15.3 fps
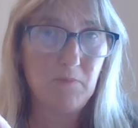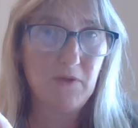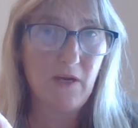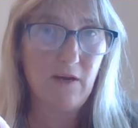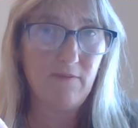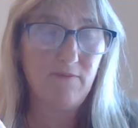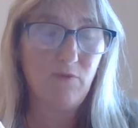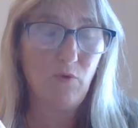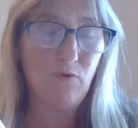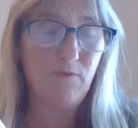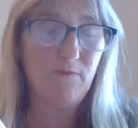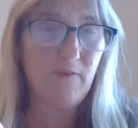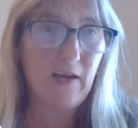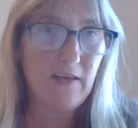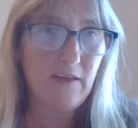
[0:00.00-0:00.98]
out for
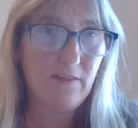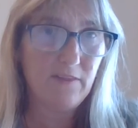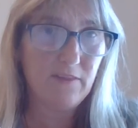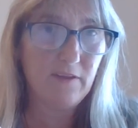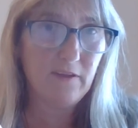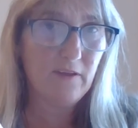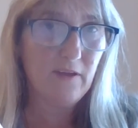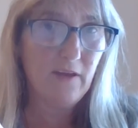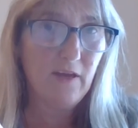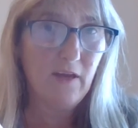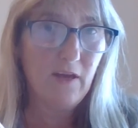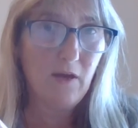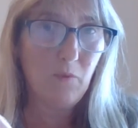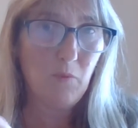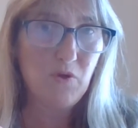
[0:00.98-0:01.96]
Faith,
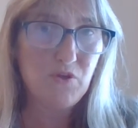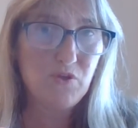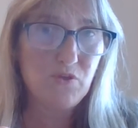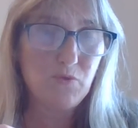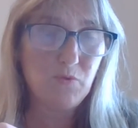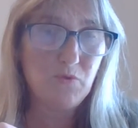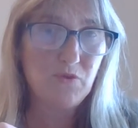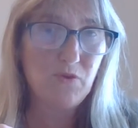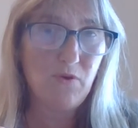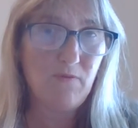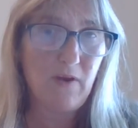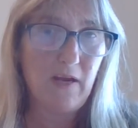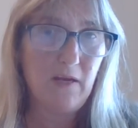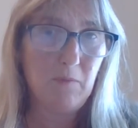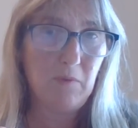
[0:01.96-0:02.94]
which is also
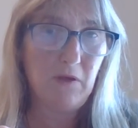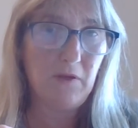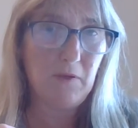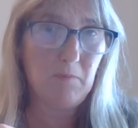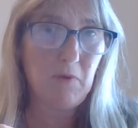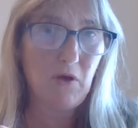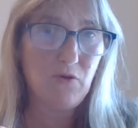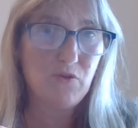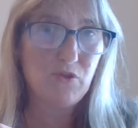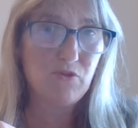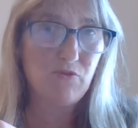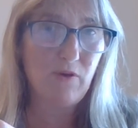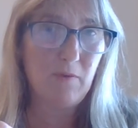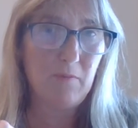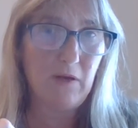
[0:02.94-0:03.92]
available in a
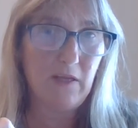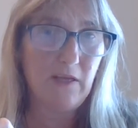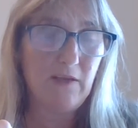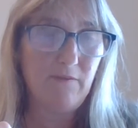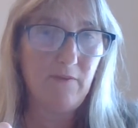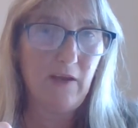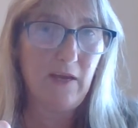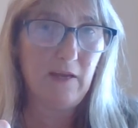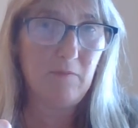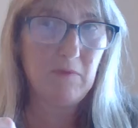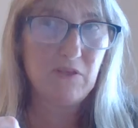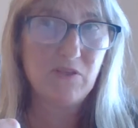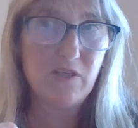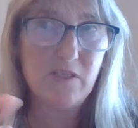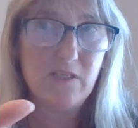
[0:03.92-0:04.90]
poster, I believe, and
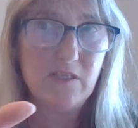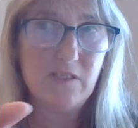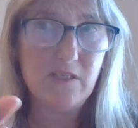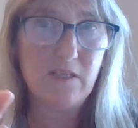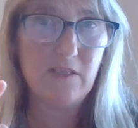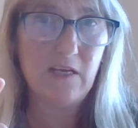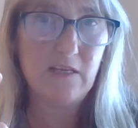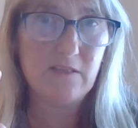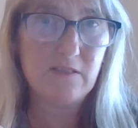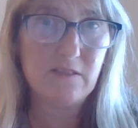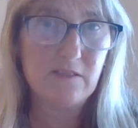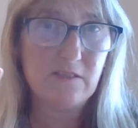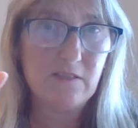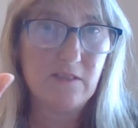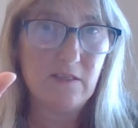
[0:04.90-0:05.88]
Machetti said
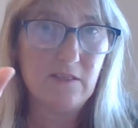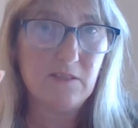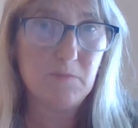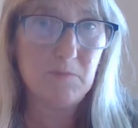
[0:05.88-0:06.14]
that's his